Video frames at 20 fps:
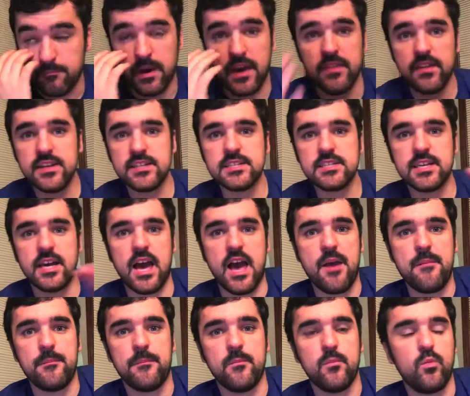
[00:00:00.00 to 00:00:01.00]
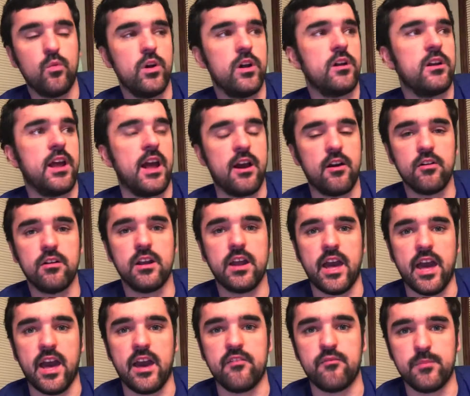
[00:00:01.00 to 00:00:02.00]
By this time, we're an hour and a
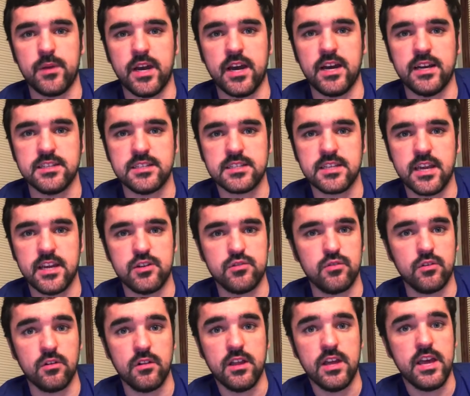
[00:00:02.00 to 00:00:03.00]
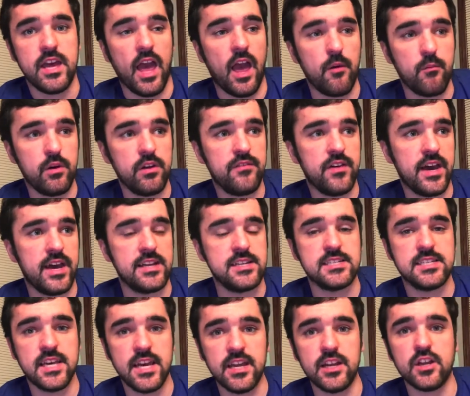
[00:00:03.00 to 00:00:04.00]
half behind schedule, and we've had
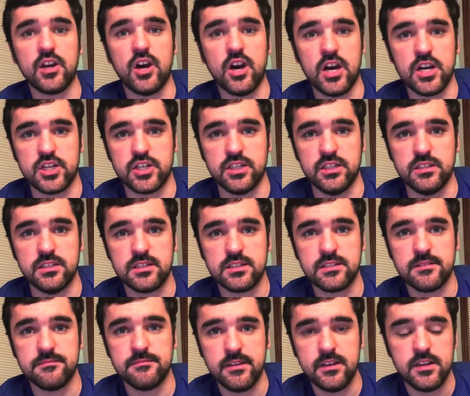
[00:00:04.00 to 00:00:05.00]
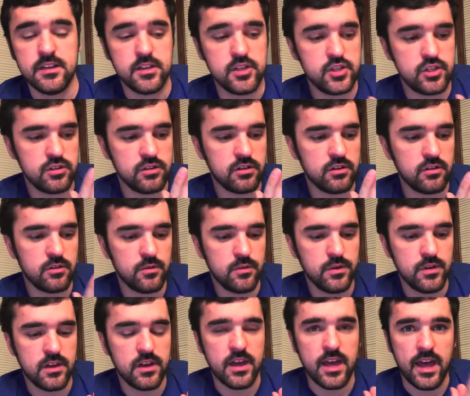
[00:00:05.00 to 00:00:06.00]
10 cautions. Do you know
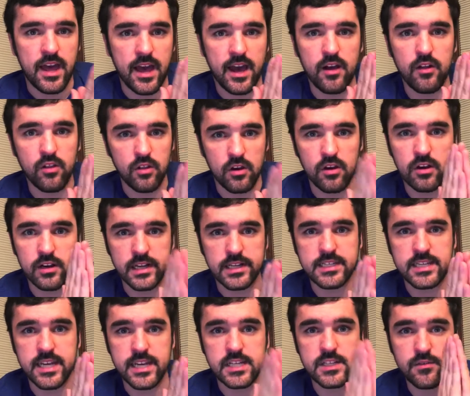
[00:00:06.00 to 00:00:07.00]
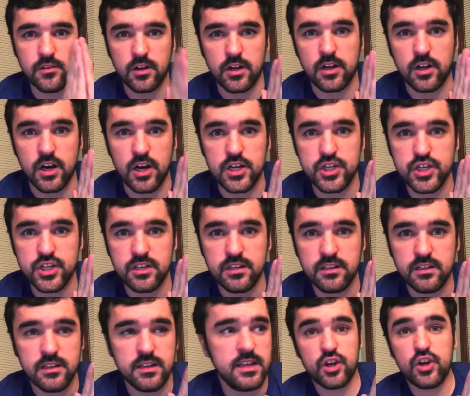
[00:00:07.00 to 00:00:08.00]
how long it takes for a caution?
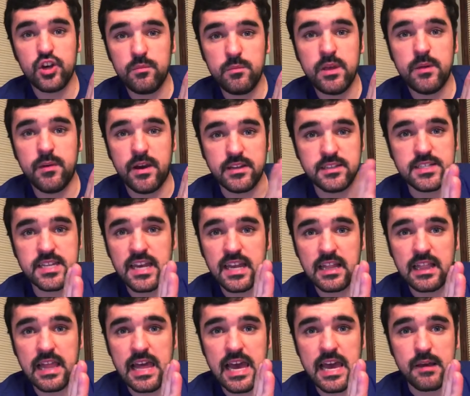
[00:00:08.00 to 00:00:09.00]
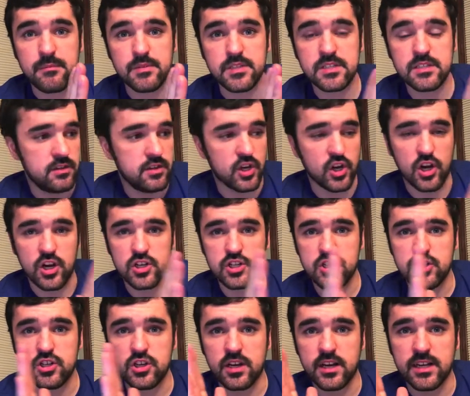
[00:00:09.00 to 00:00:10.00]
Could be about 10 laps. The caution
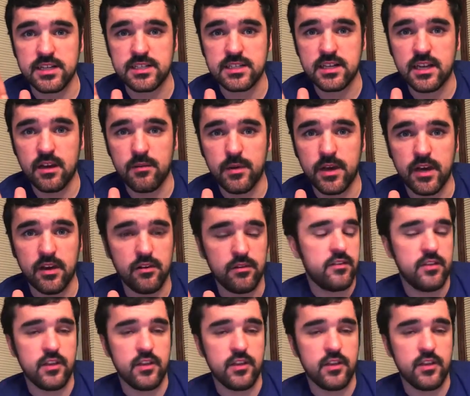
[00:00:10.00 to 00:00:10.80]
truck has to come out,